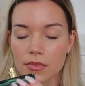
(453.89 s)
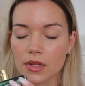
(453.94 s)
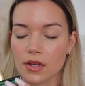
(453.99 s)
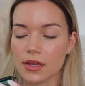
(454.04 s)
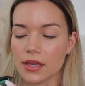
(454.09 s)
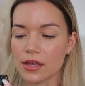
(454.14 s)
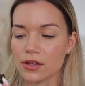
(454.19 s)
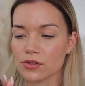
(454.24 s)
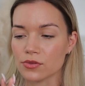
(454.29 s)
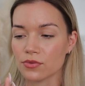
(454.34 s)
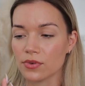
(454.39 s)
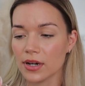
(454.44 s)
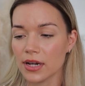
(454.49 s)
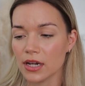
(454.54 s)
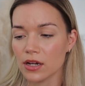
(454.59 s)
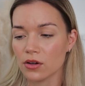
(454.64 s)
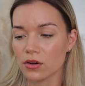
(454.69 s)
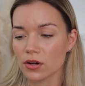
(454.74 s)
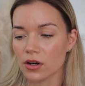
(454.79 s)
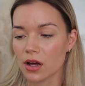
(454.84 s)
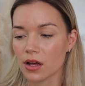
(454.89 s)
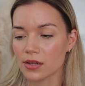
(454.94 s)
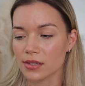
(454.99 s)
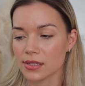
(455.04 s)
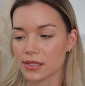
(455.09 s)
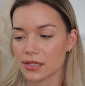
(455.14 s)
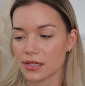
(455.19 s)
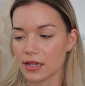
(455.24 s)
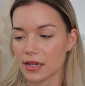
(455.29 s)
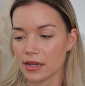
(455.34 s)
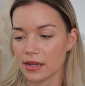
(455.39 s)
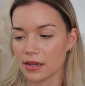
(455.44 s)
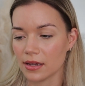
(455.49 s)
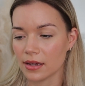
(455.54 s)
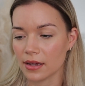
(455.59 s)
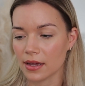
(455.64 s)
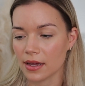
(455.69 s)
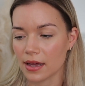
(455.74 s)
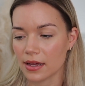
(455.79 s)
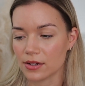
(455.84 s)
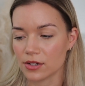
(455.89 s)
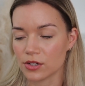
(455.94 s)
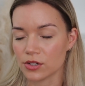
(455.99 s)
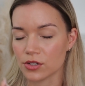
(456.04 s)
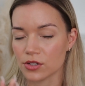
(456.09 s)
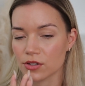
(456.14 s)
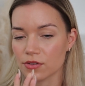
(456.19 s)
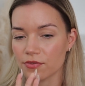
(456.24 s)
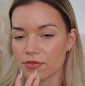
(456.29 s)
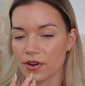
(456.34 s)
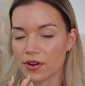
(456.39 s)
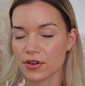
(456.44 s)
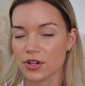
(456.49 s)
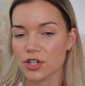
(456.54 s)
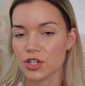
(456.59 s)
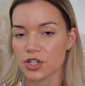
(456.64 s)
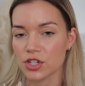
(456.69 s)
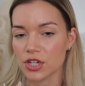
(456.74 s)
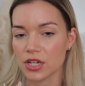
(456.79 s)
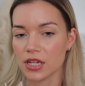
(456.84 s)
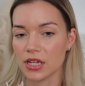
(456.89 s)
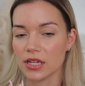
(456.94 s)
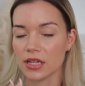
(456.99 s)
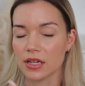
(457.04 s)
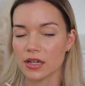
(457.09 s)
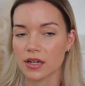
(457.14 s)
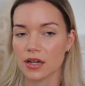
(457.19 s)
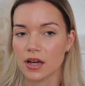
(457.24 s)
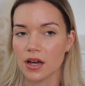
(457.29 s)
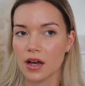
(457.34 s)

Yes, really long lasting and just very chic.